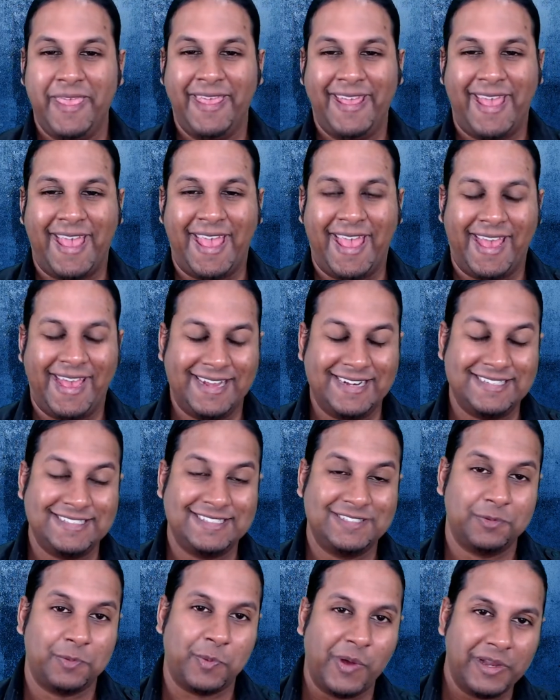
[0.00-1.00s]

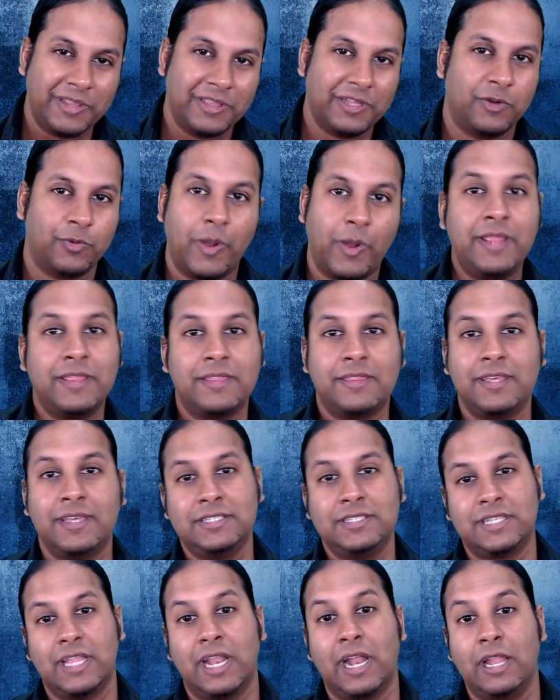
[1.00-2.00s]
And one of the great
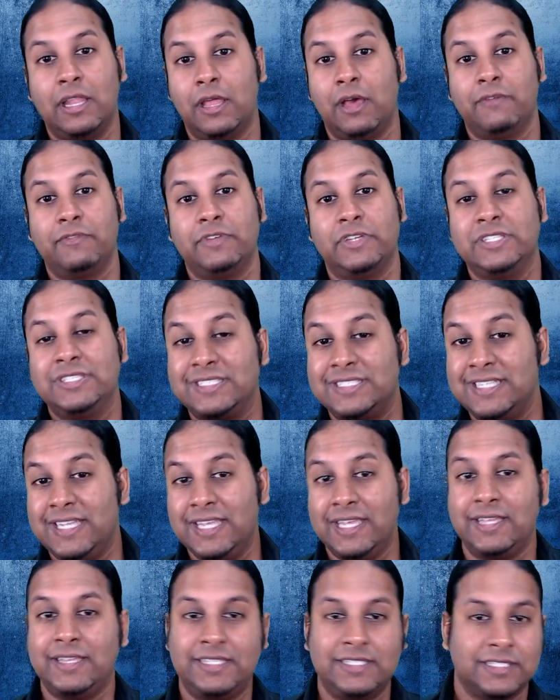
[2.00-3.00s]
things that I love is
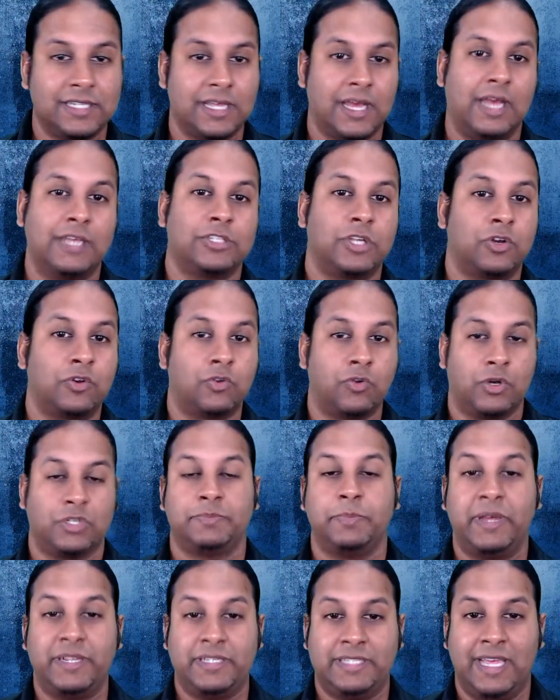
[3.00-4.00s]
seeing these guys
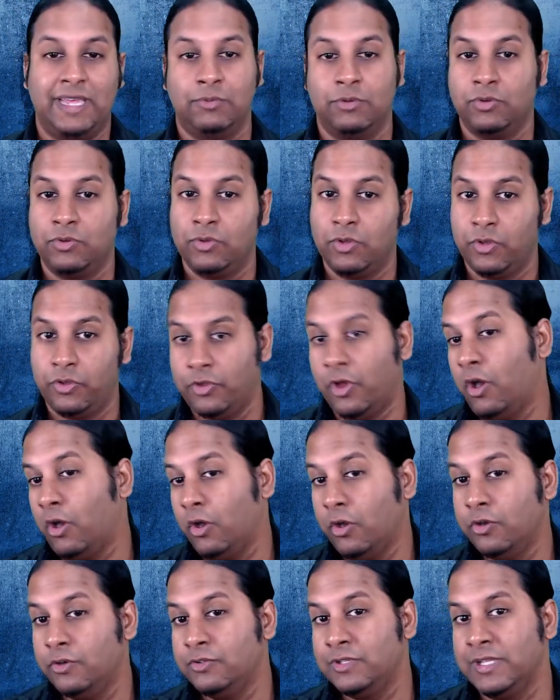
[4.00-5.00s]
across my table, not
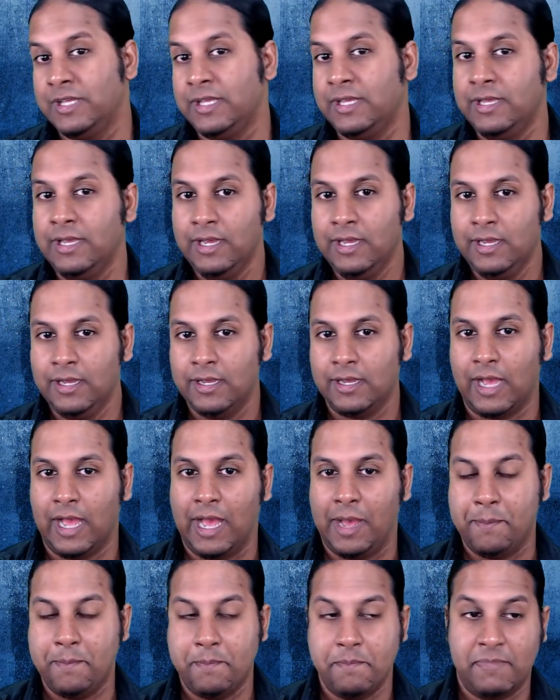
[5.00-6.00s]
only
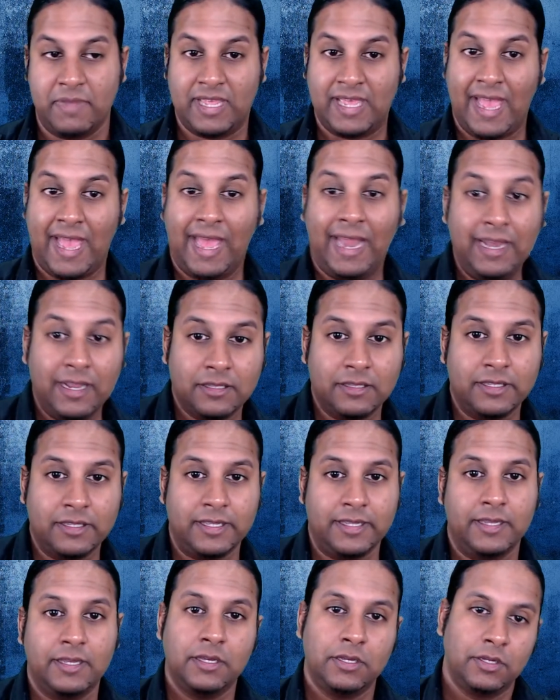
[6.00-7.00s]

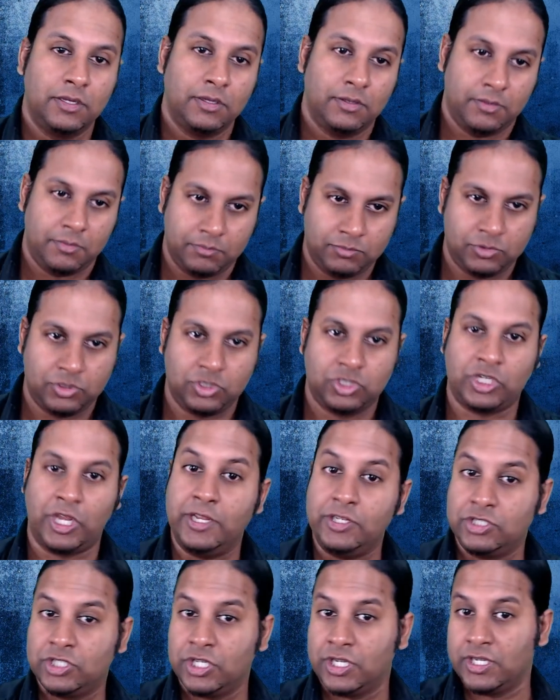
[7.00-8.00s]
mechanically
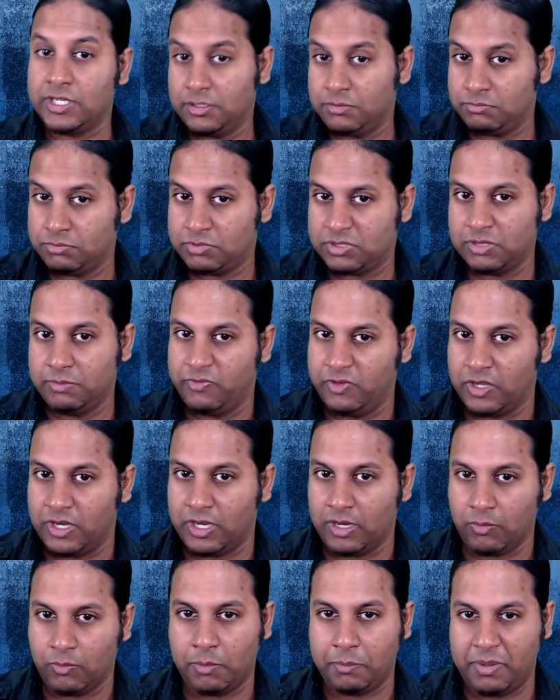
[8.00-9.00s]
changing and
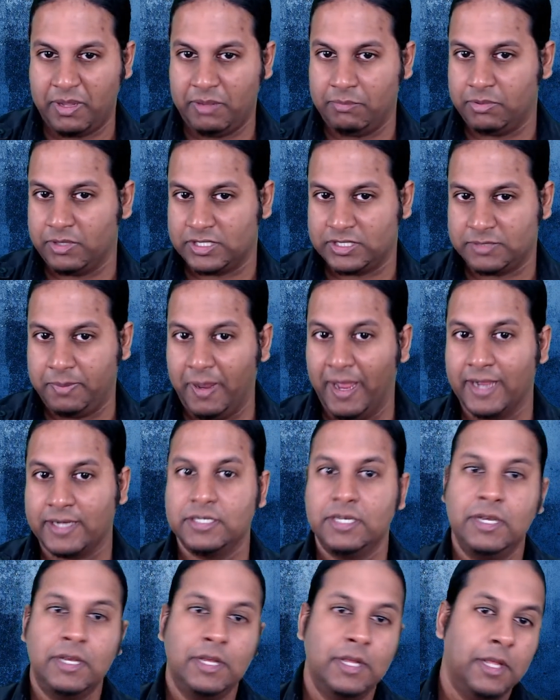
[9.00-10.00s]
subverting what people
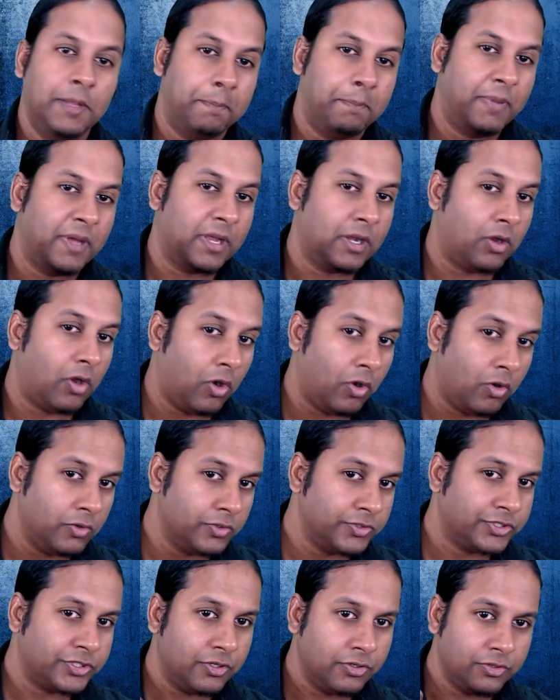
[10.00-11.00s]
expect, but
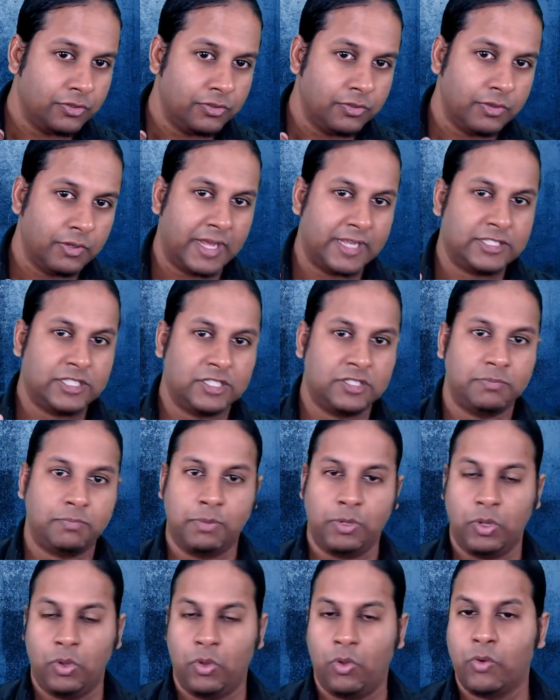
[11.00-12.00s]
also
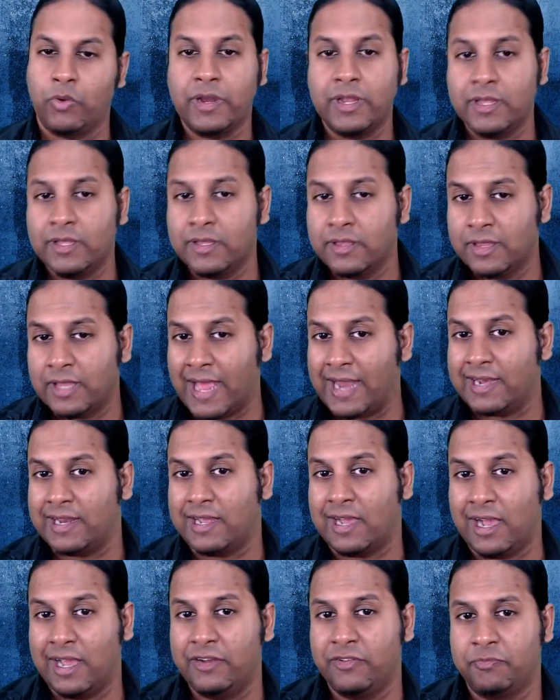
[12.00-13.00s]
exploring that
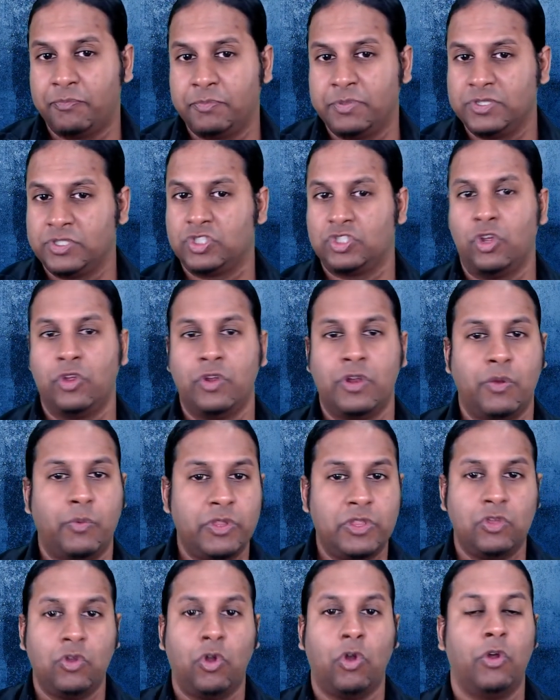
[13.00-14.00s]
kind of persona
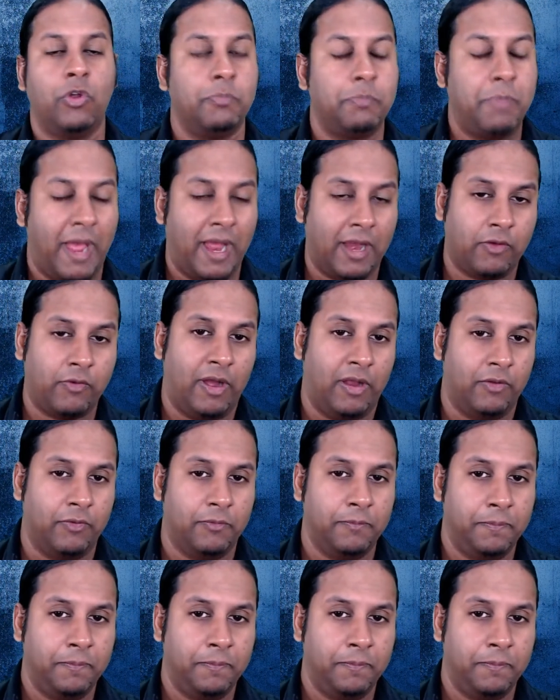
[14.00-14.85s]
with your own background,